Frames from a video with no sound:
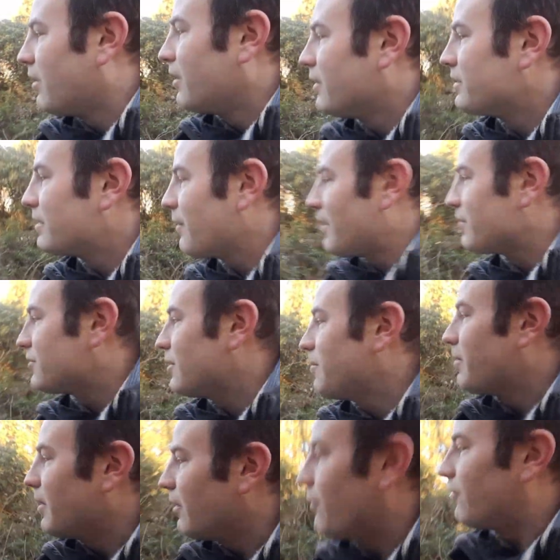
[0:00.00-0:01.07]
is there actually a
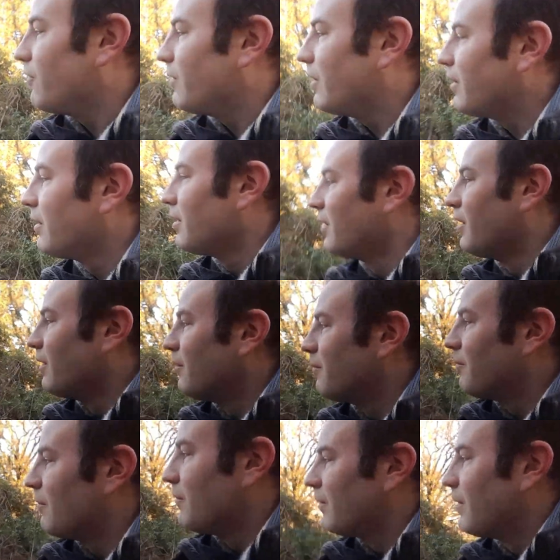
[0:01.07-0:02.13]
path
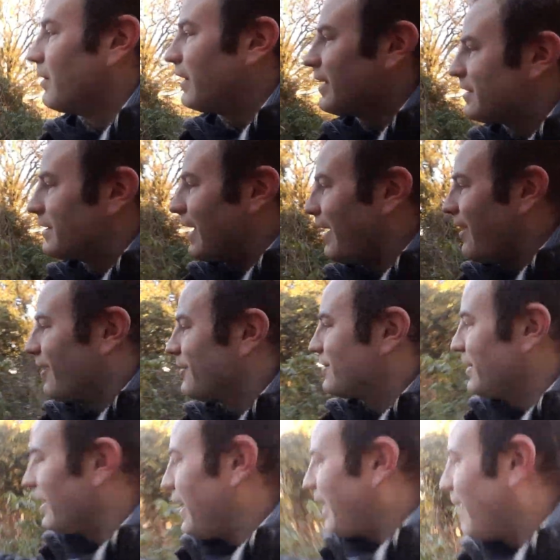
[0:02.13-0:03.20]
here? There's the, I can
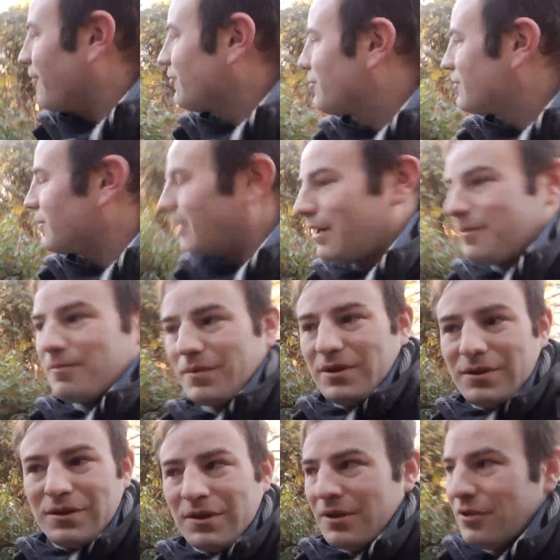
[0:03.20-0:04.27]
see the house.
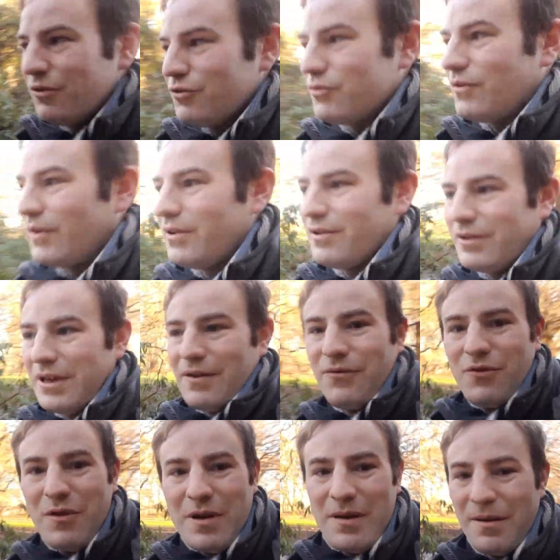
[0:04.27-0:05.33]
Not sure if I can get
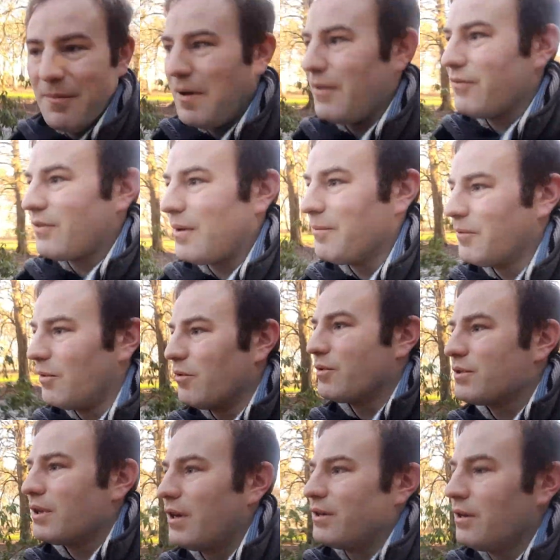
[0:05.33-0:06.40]
through here. I might have come the wrong
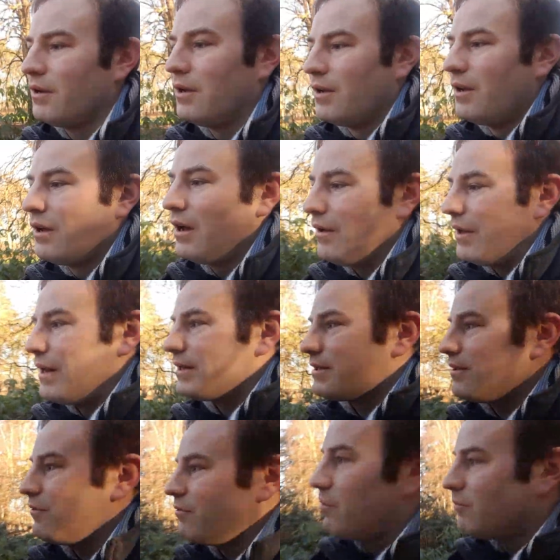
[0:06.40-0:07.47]
side. Oh yeah, there's a
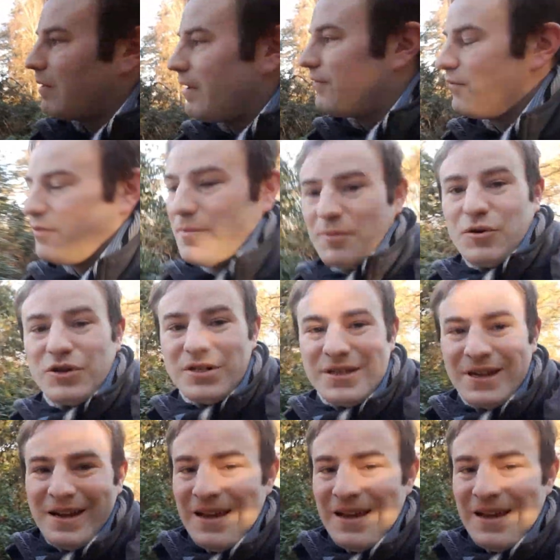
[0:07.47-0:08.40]
little way through the bushes.